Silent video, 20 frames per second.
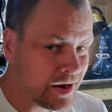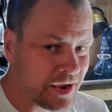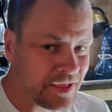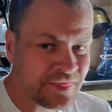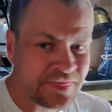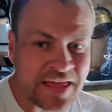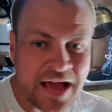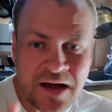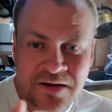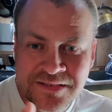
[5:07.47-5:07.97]
a
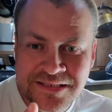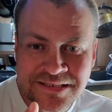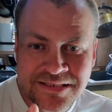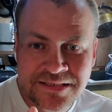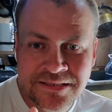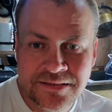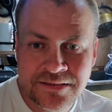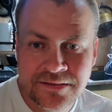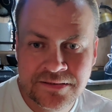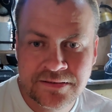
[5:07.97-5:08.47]

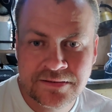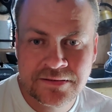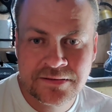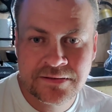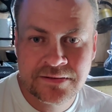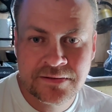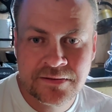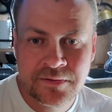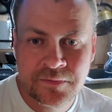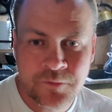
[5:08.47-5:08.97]
thousand
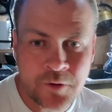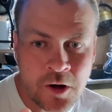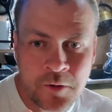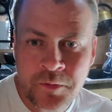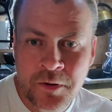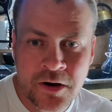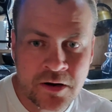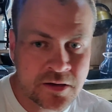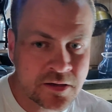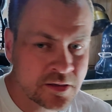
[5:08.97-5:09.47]

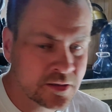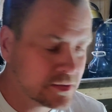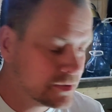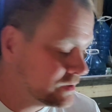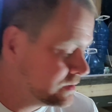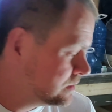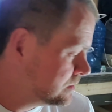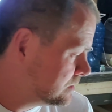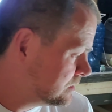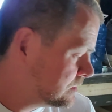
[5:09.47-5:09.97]
ballpark,
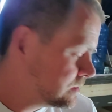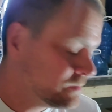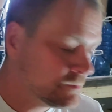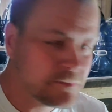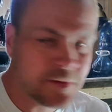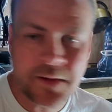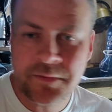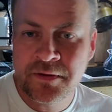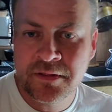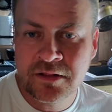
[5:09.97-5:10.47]

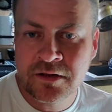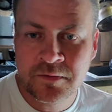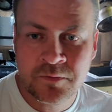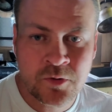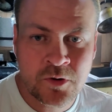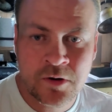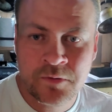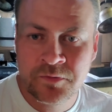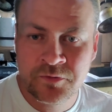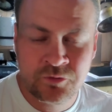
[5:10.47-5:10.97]
maybe a little
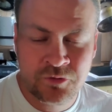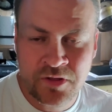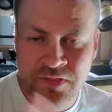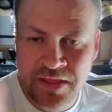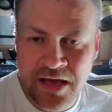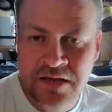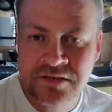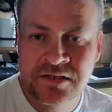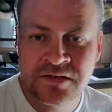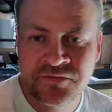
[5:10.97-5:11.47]
more, between a
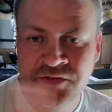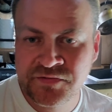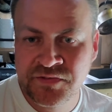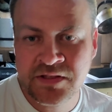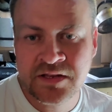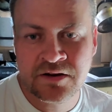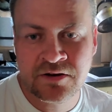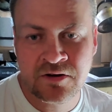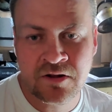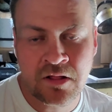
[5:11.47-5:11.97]
thousand and
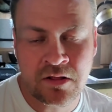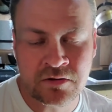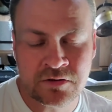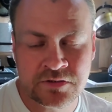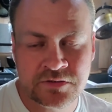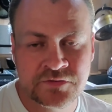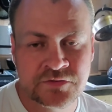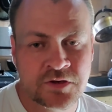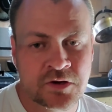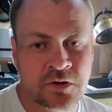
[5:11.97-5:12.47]
fifteen hundred
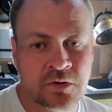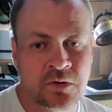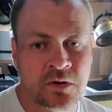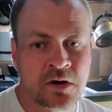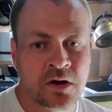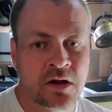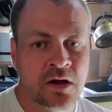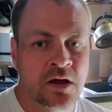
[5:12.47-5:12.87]
dollars. So